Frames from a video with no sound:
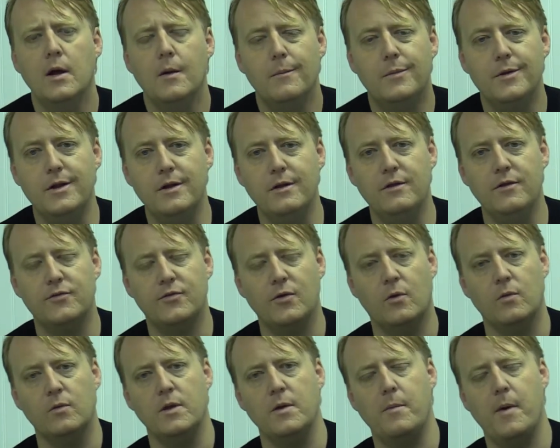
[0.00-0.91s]
but it is
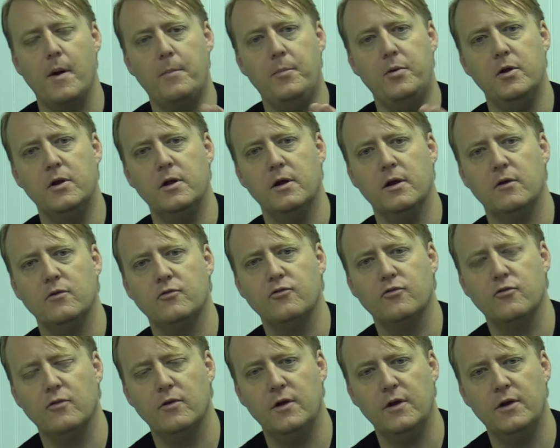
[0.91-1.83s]
only by putting our
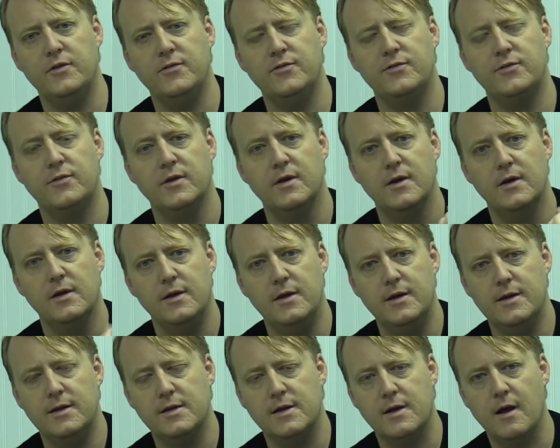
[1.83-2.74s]
trust
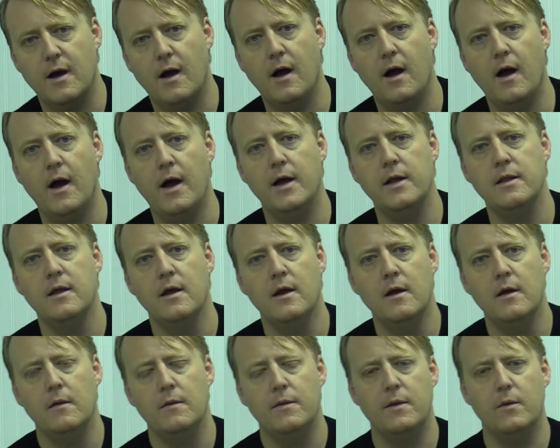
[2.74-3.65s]
in God
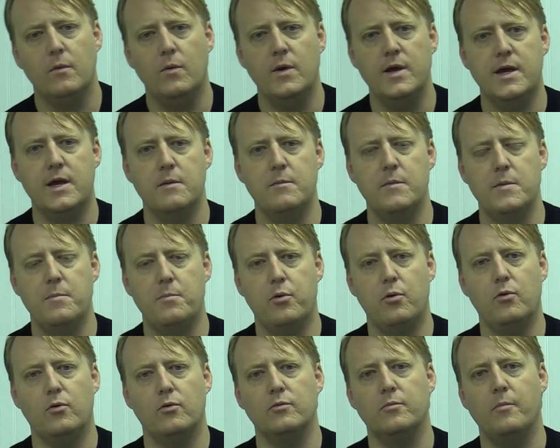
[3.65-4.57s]
that we can be
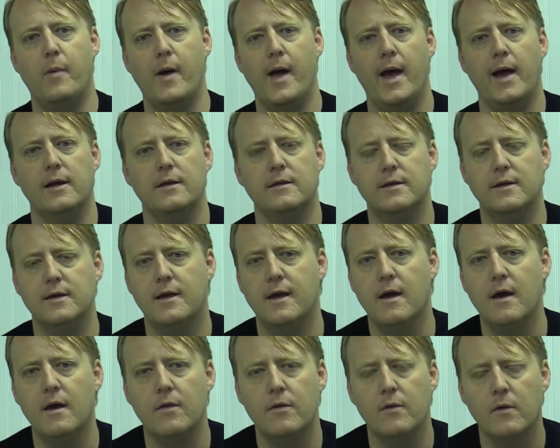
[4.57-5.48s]
pulled back
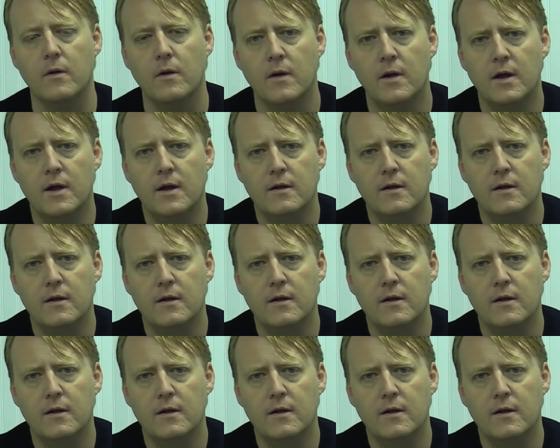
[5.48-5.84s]
together.